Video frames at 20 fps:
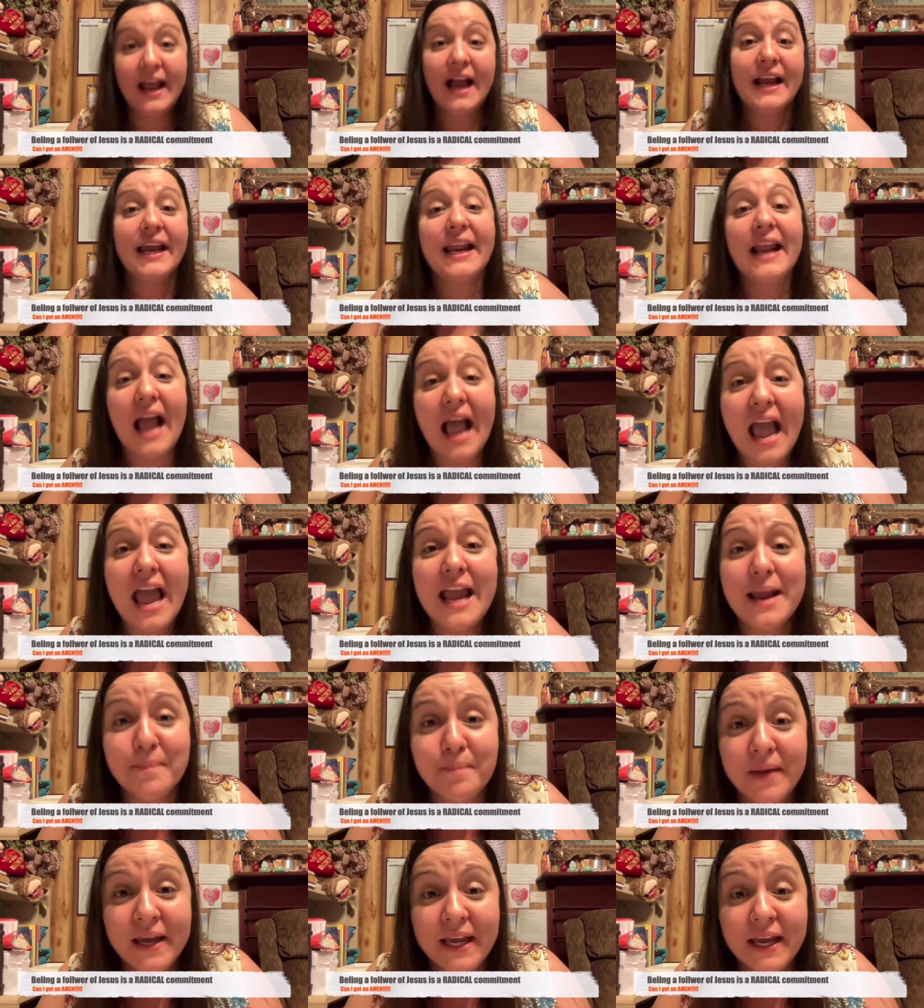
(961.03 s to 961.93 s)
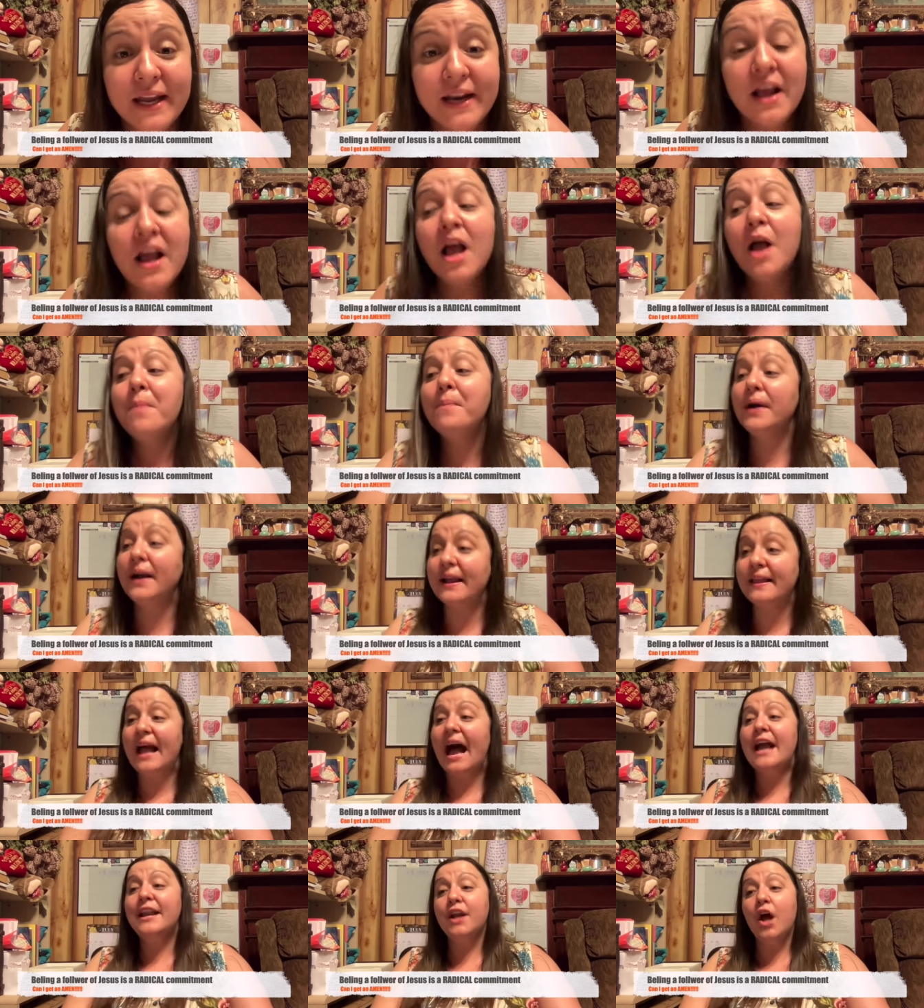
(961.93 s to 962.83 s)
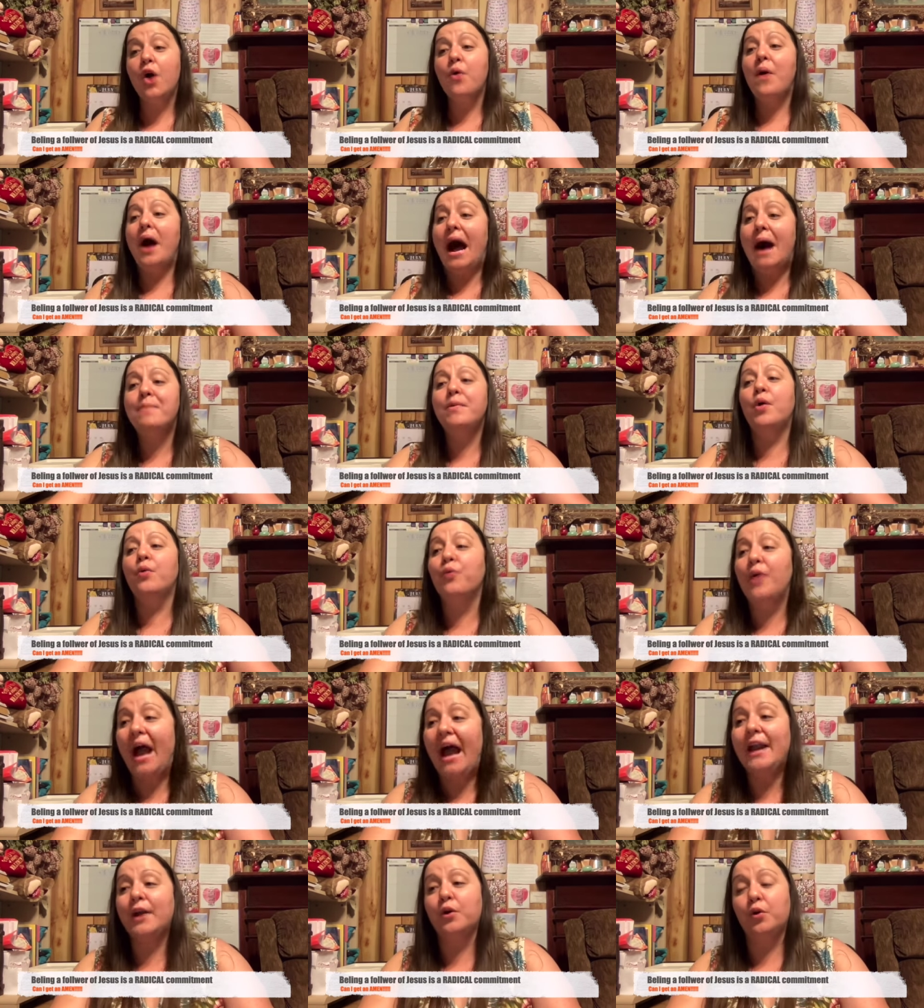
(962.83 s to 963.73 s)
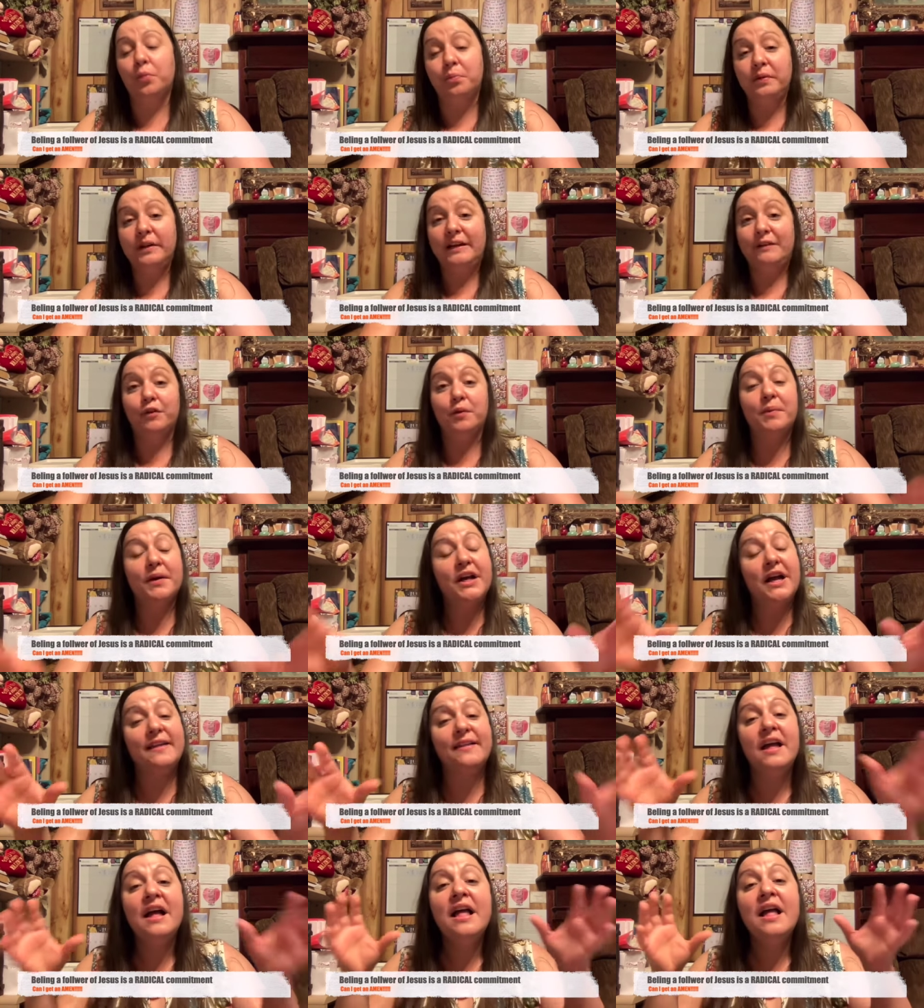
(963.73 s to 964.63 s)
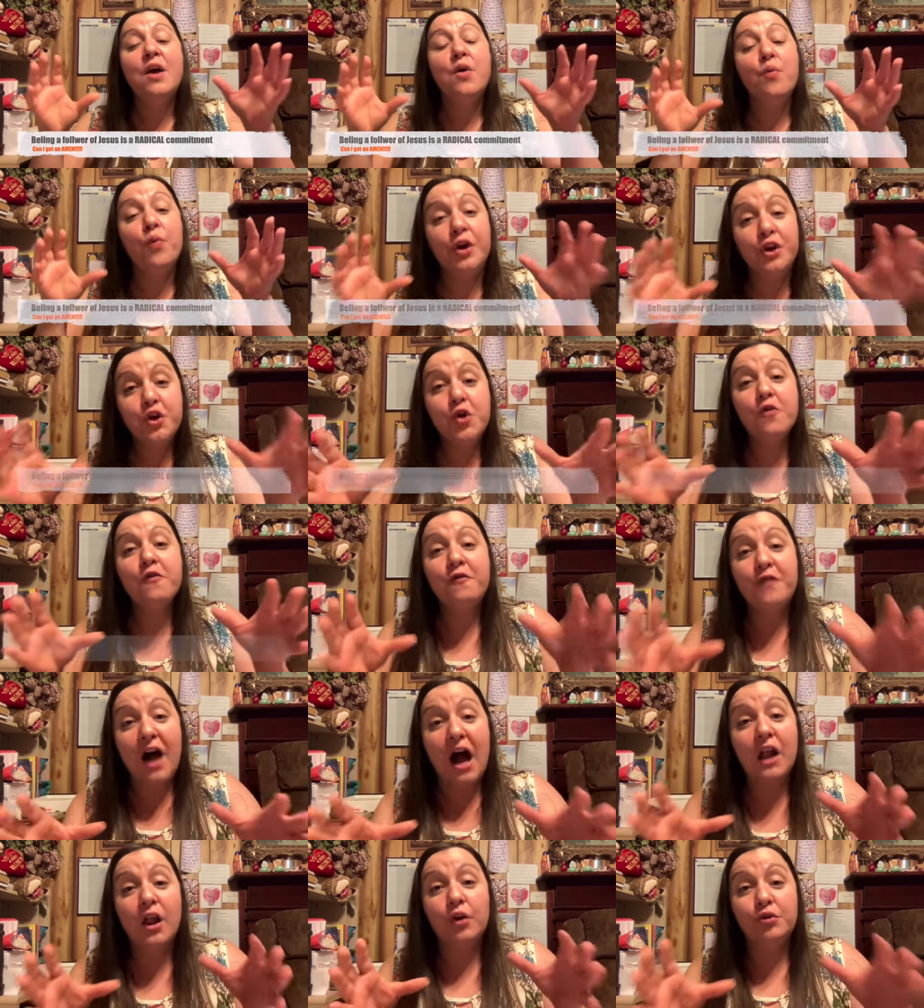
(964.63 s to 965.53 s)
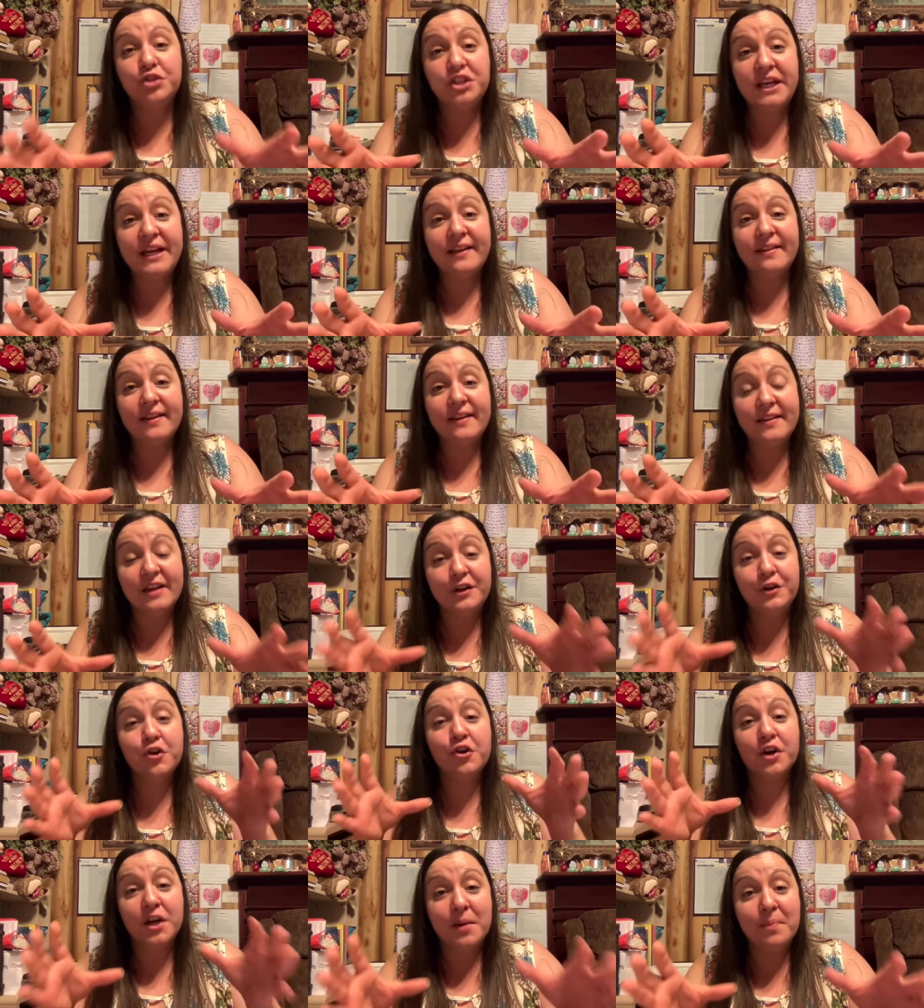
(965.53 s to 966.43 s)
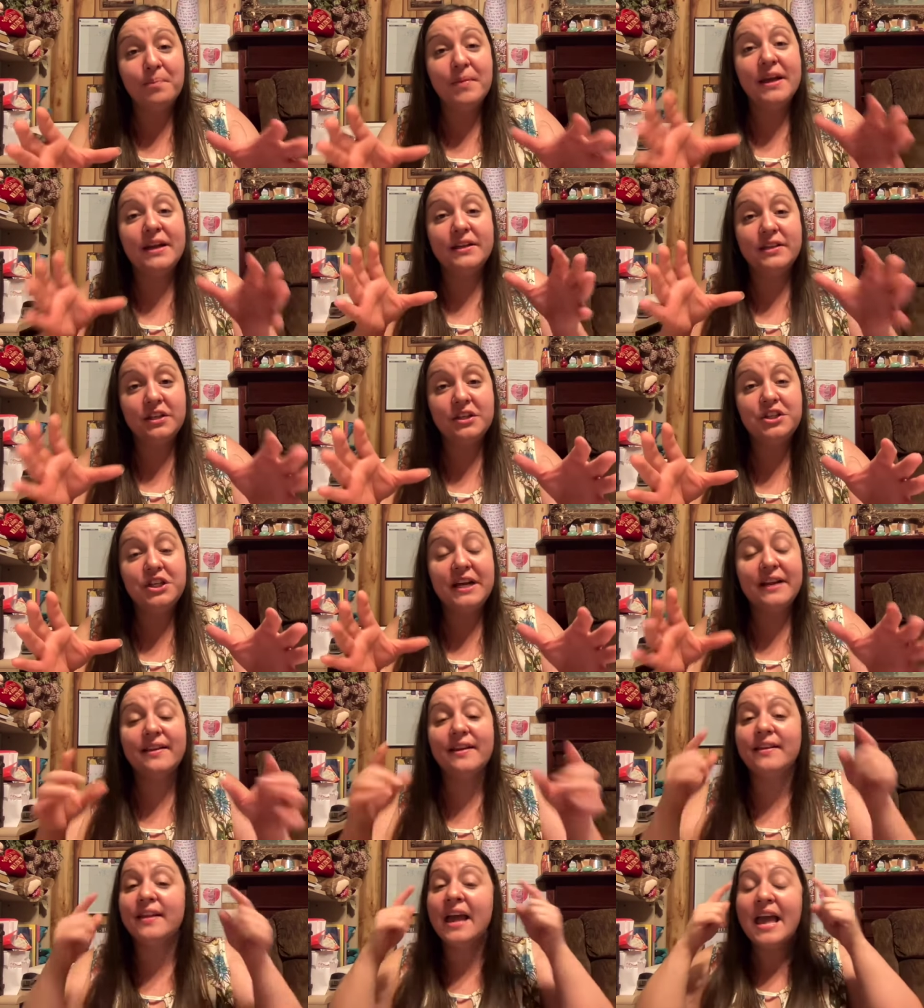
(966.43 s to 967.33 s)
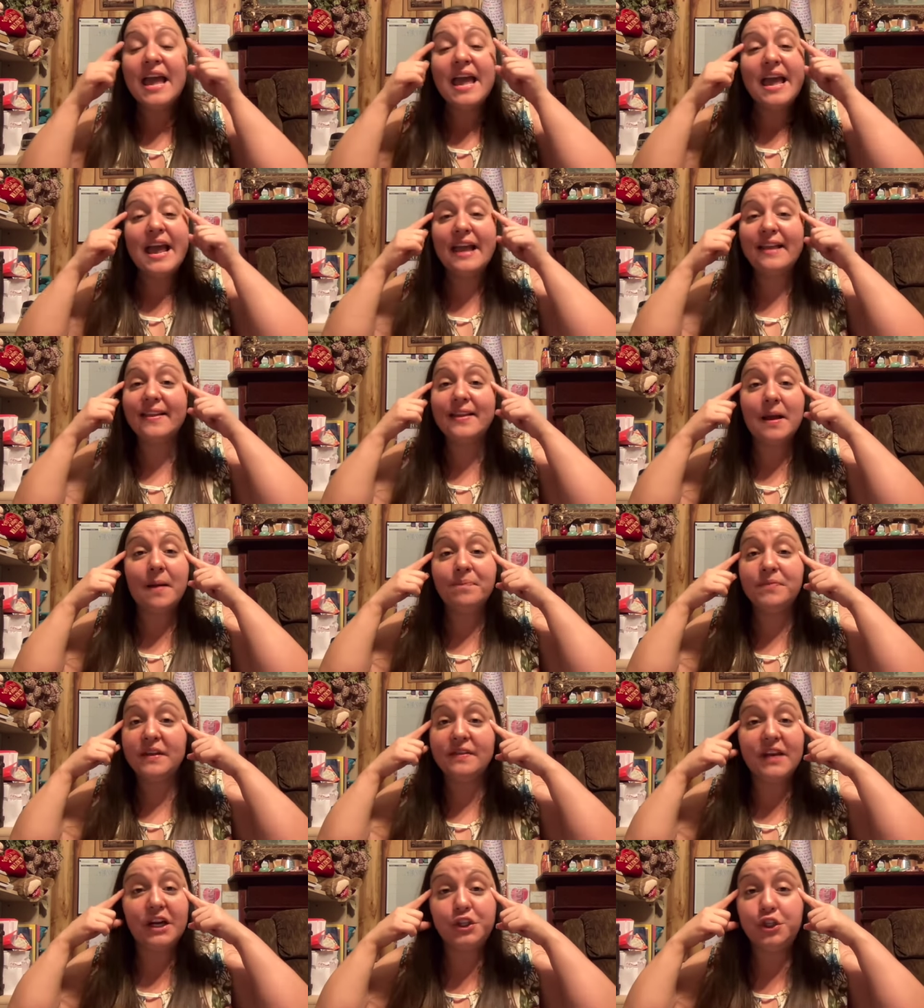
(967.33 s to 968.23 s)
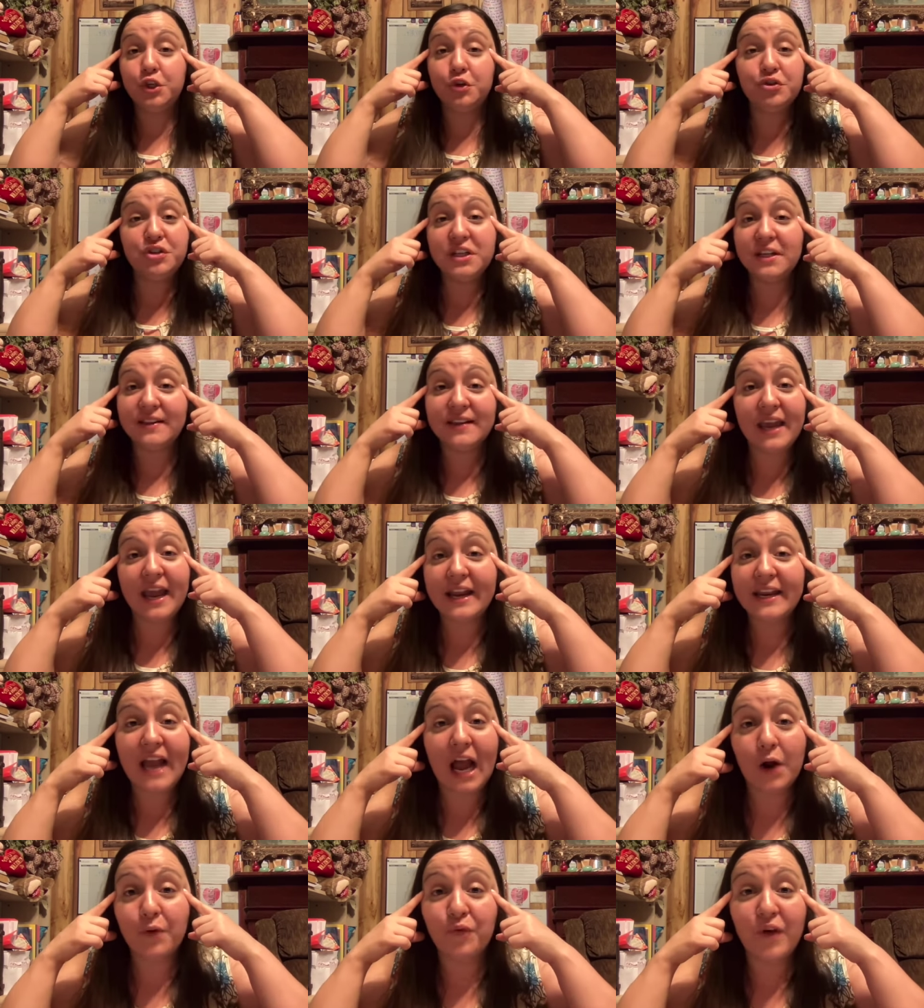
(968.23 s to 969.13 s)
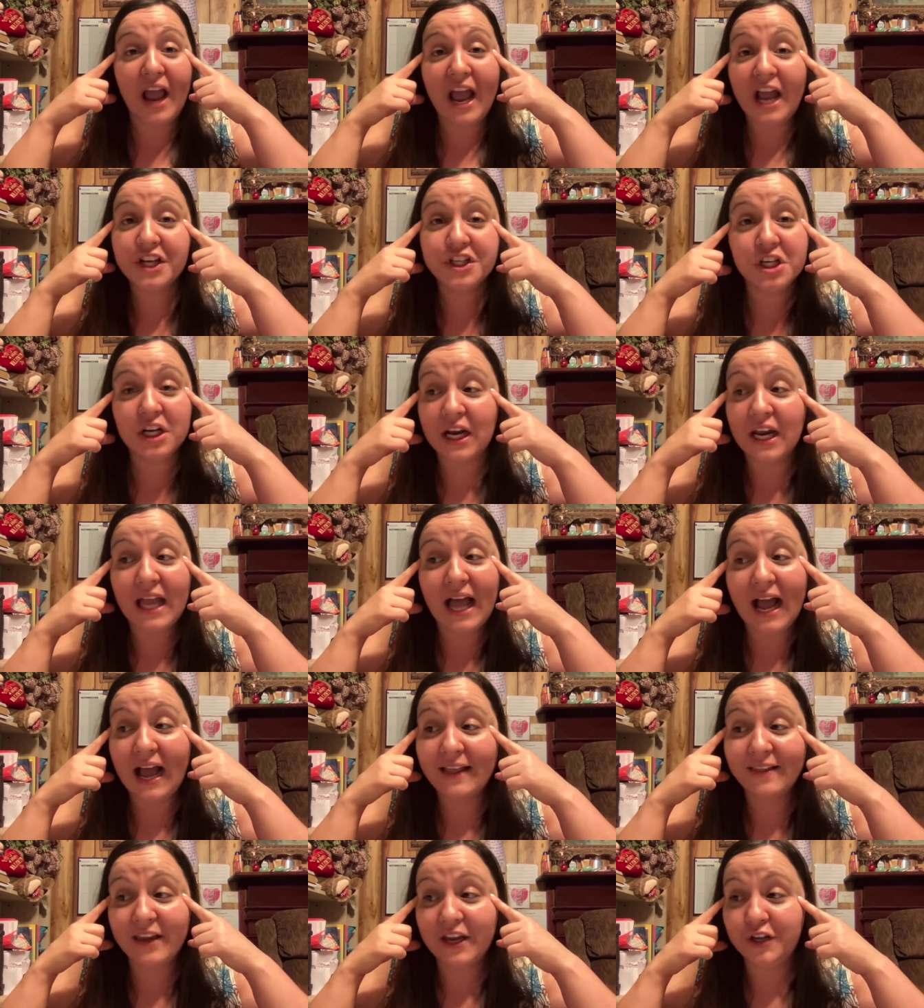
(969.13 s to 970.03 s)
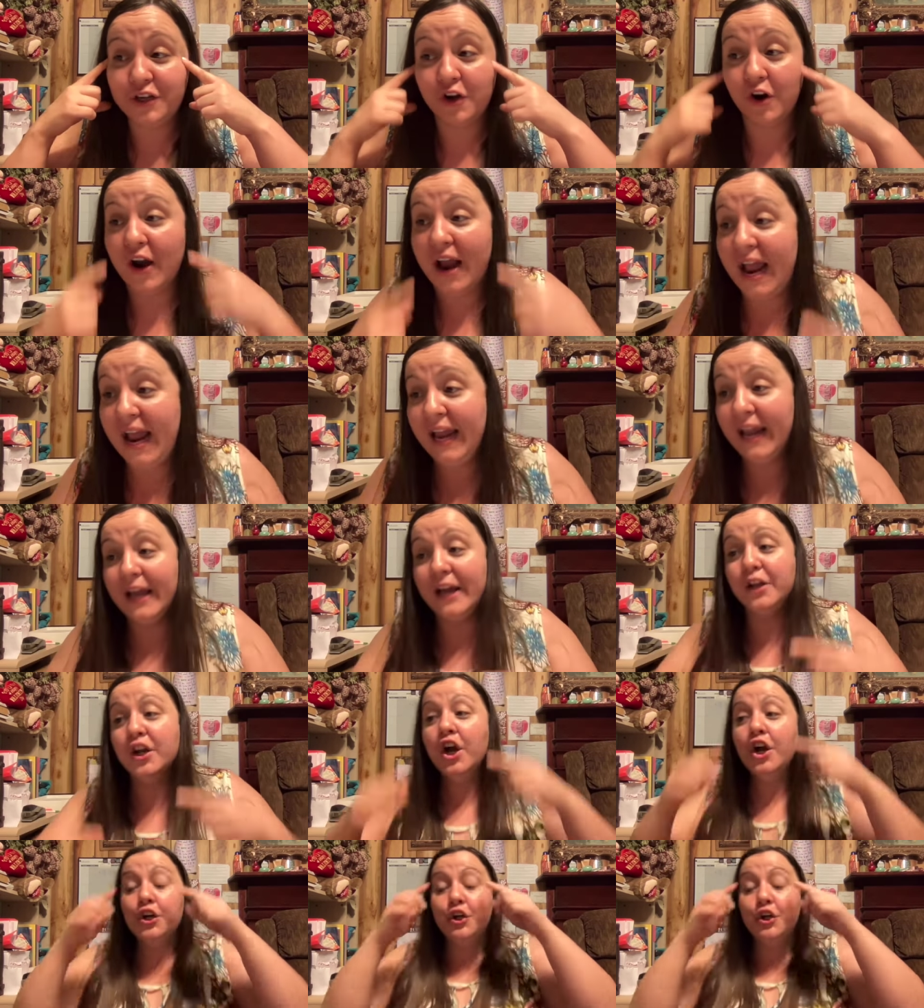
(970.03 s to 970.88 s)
I get an amen? Because I know I'm a radical believer because when you follow Jesus and you're committed to Jesus, it's something that you just cannot rationalize in your head.